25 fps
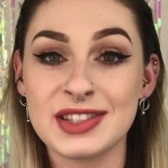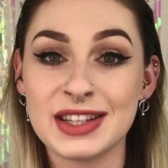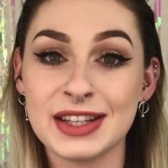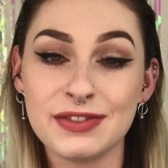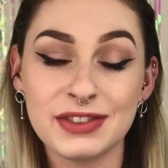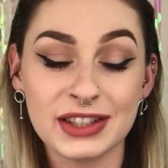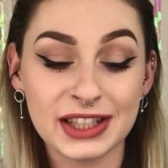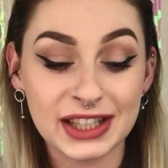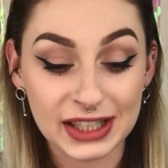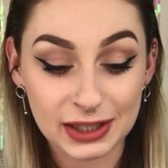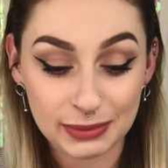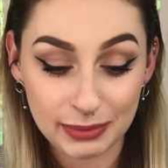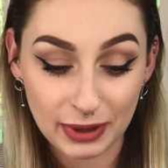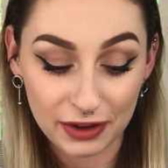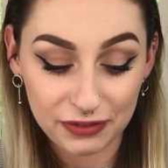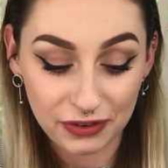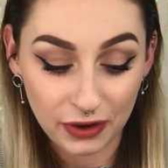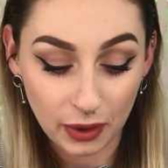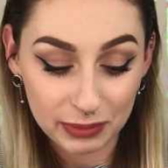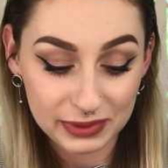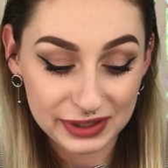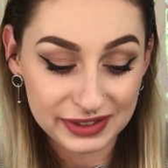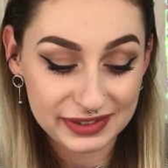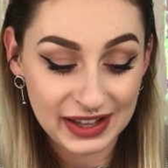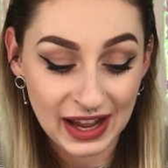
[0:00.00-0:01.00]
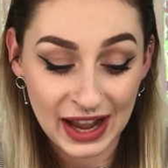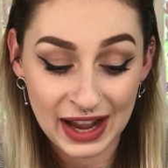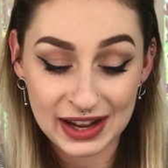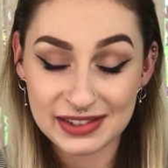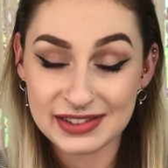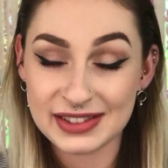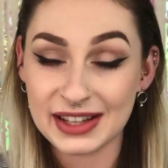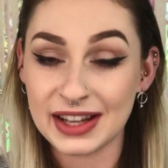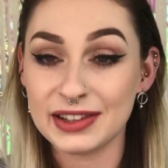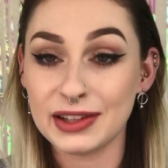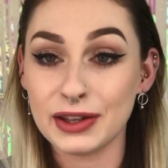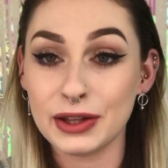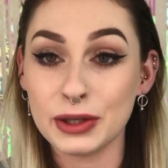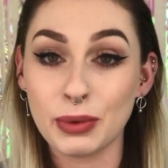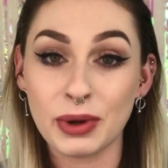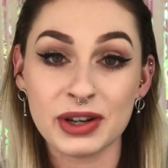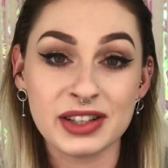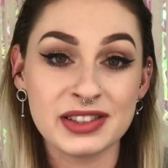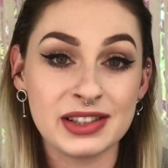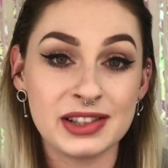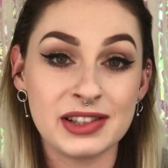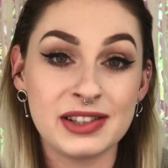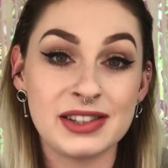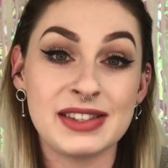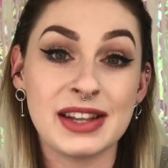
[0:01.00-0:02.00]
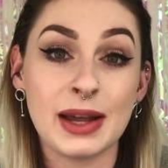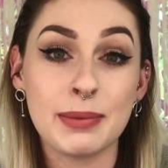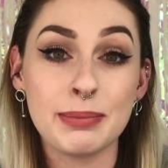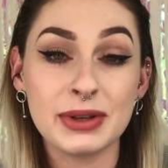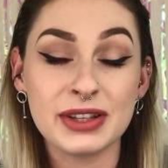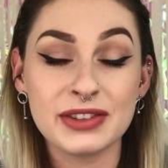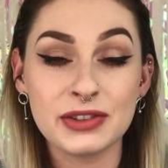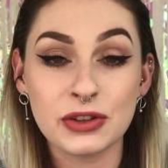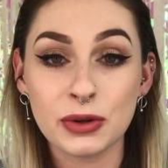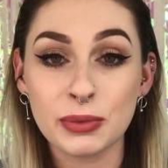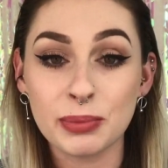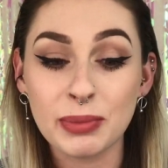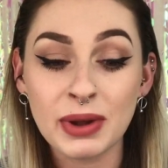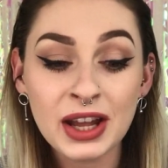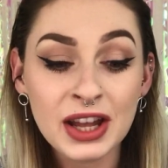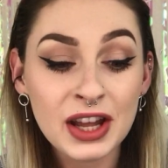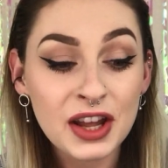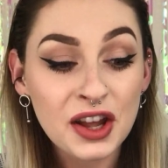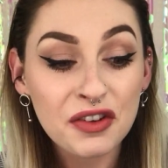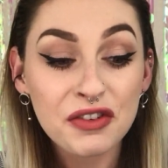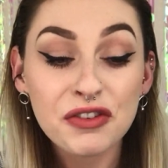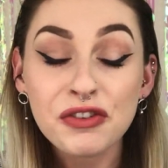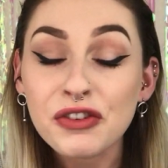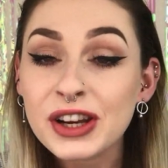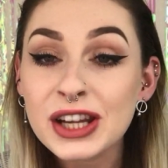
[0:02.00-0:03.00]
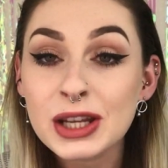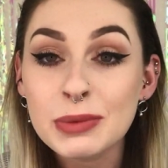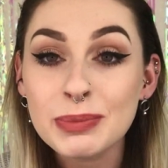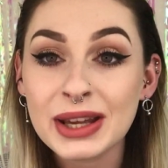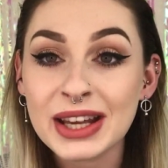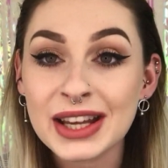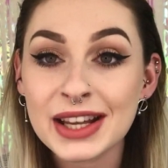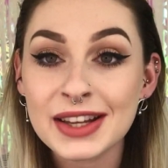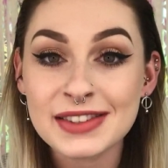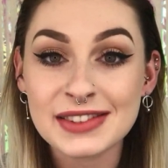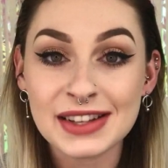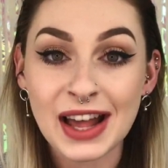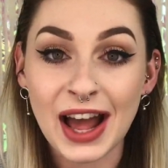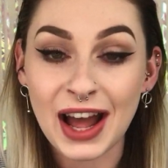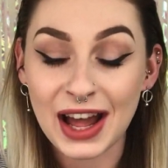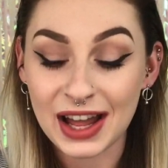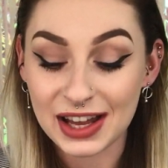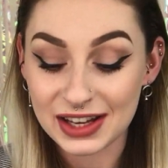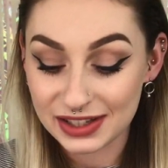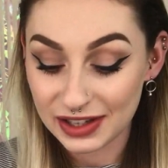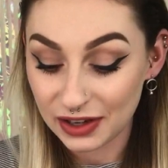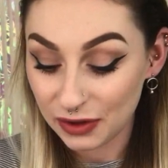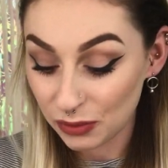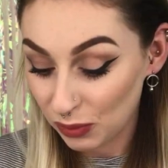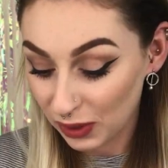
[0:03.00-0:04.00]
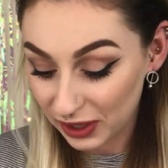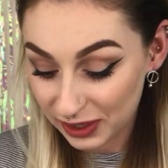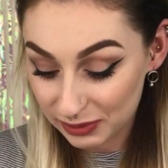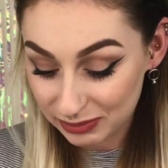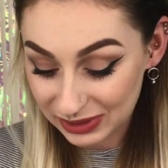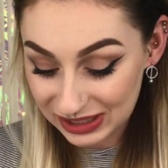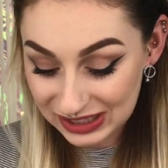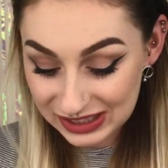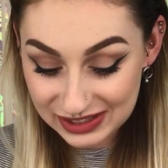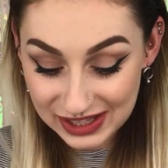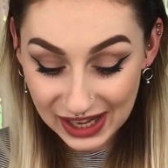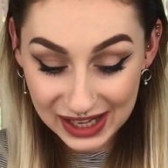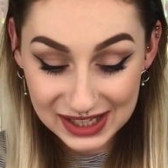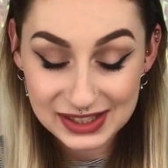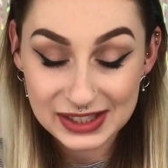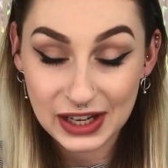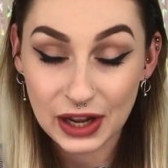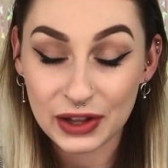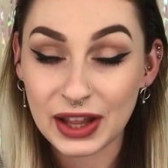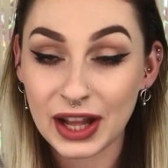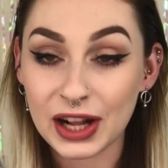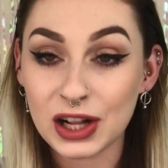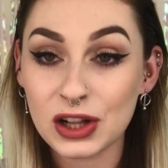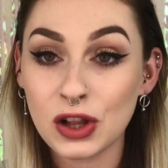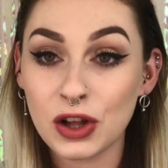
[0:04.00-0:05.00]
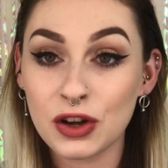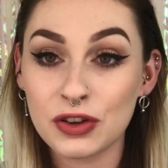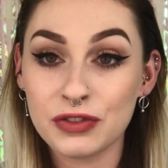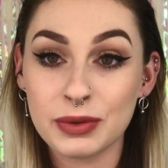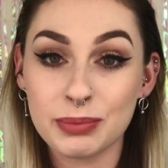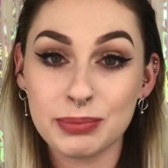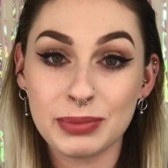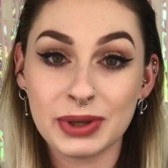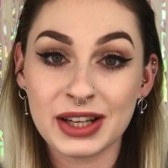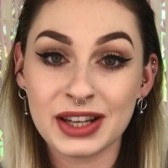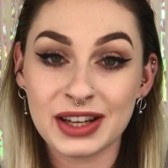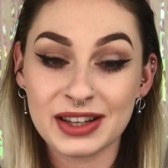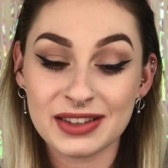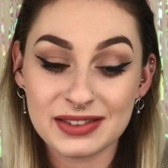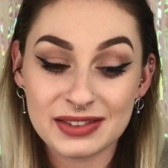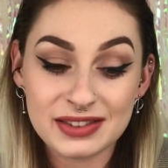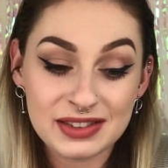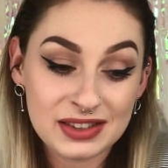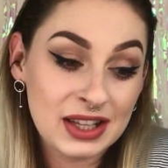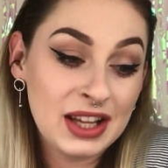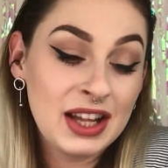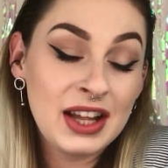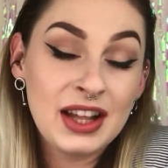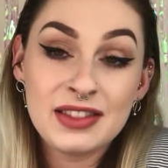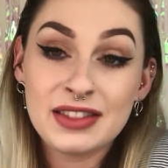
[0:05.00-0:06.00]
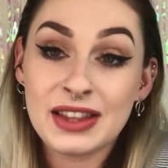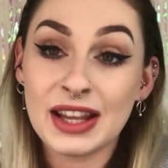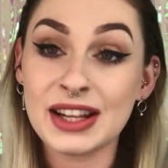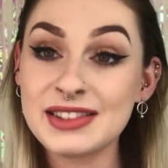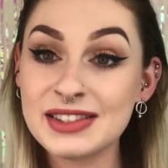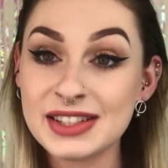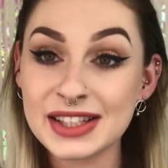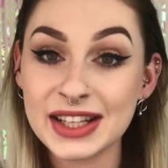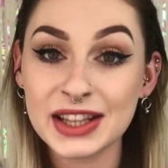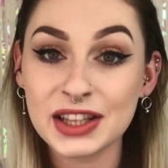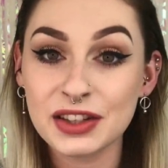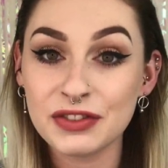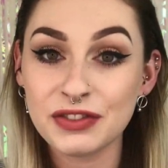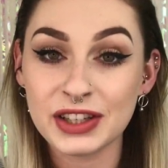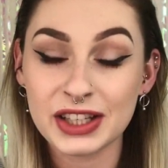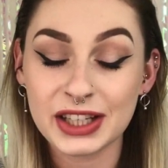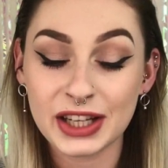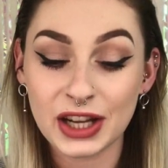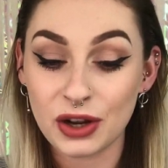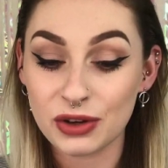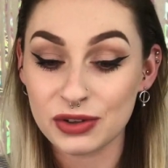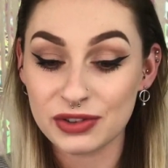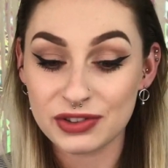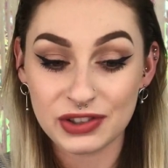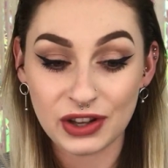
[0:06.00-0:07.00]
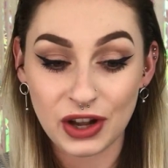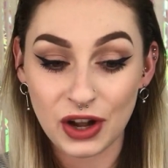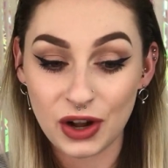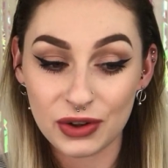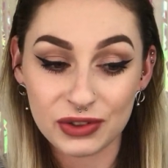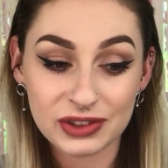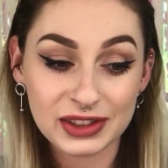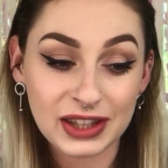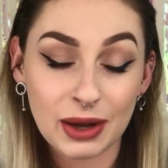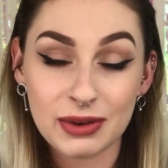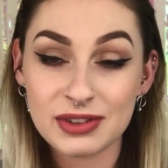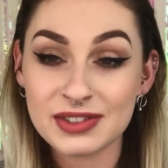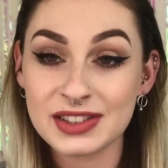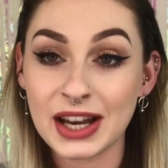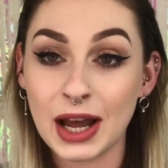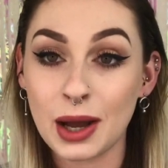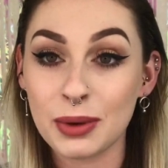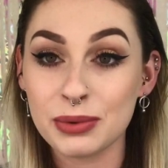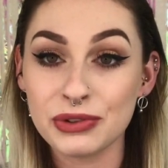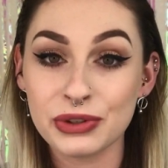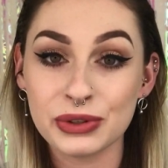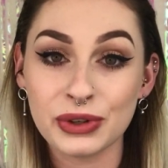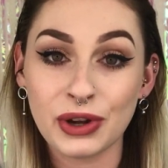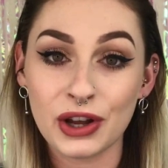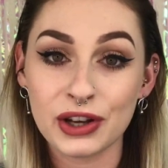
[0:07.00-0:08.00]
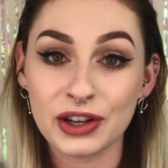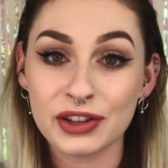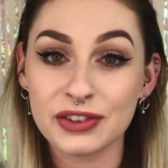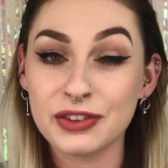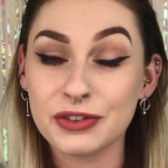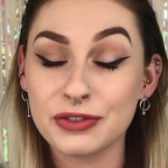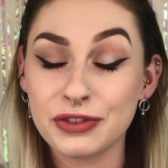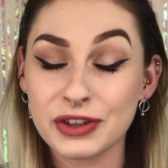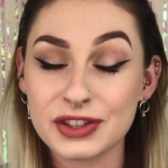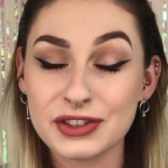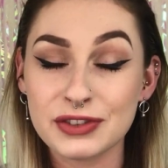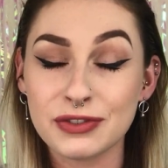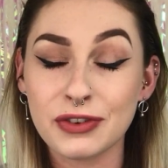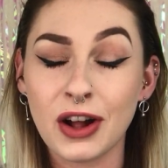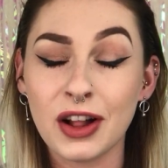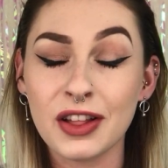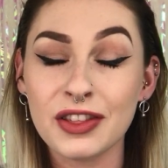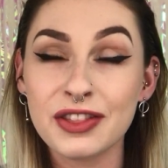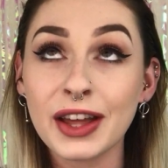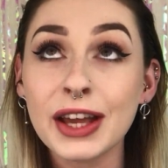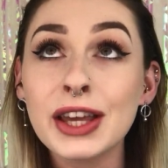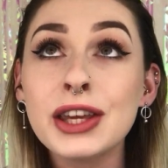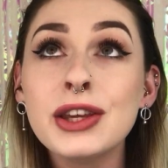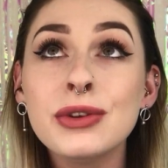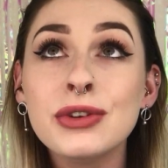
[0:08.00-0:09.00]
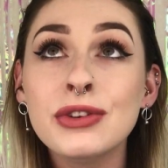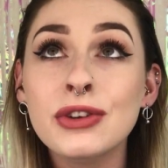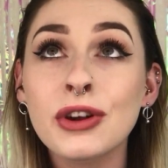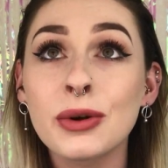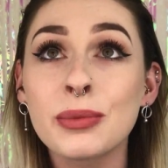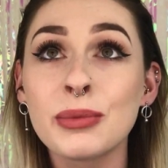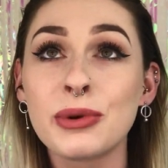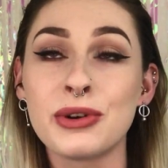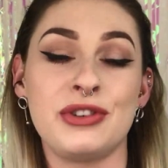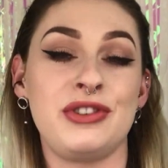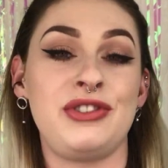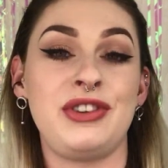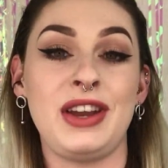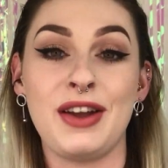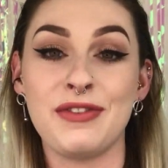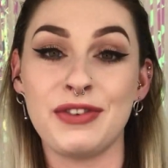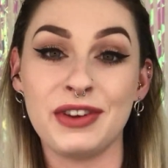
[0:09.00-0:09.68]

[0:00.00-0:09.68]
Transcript: receive an email from these guys saying that they wanted to send me some free bits and wanted me to test out their clothing because they'd seen the video so that was an absolute honour so first of all thank you so much